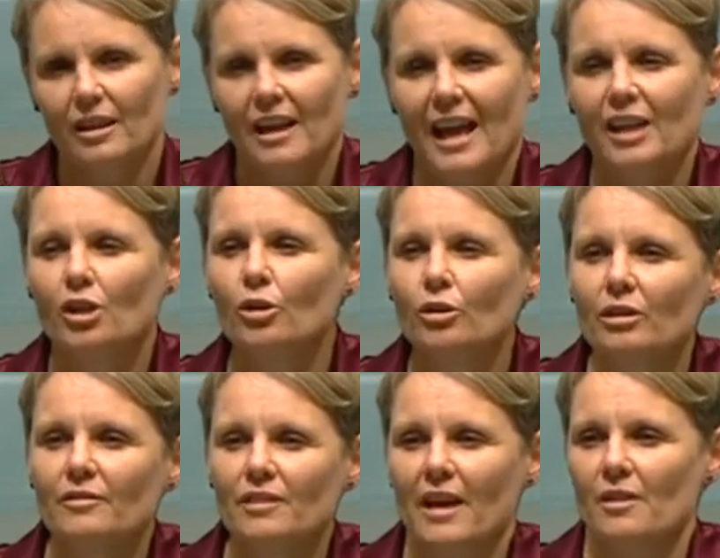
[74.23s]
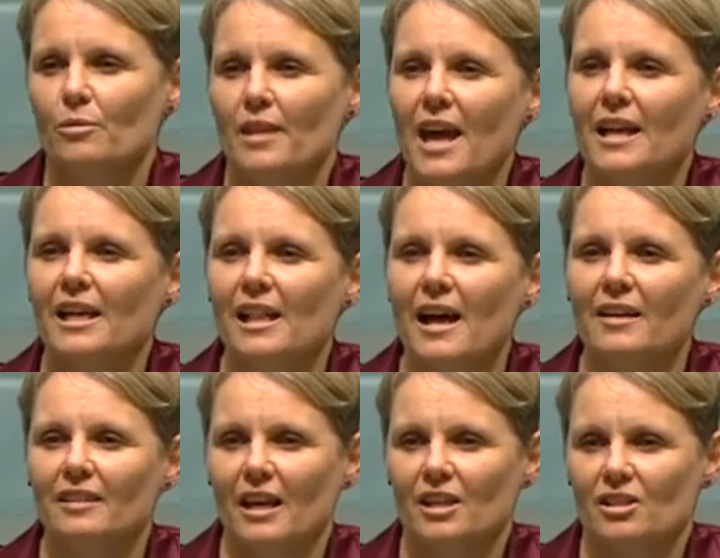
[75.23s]
and couldn't have done it without a class
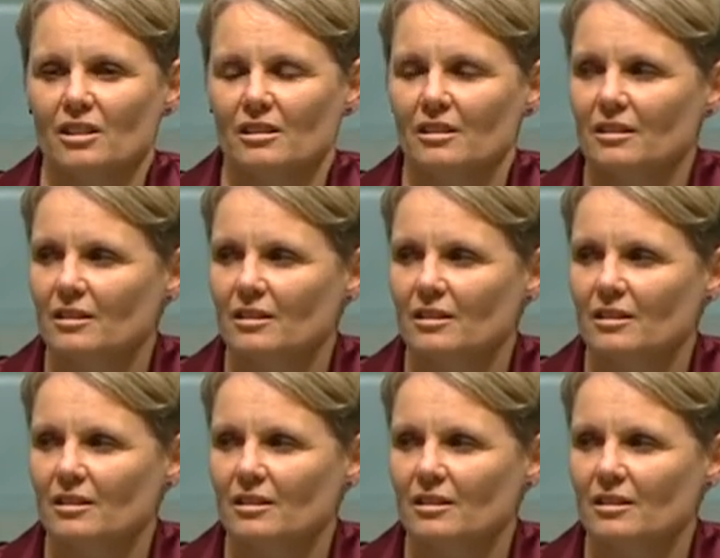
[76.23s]
action.